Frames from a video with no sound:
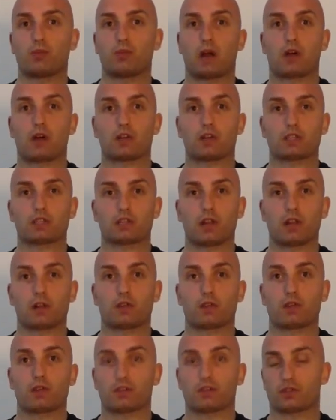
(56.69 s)
brownish
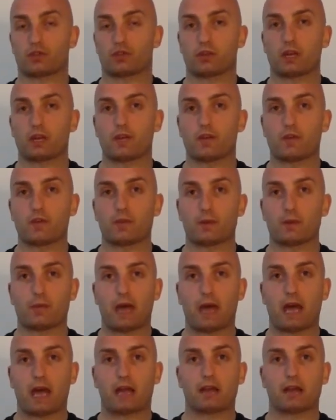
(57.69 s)
color. There's 3 of them in a
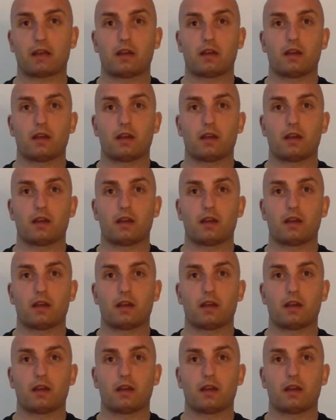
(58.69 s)
pack.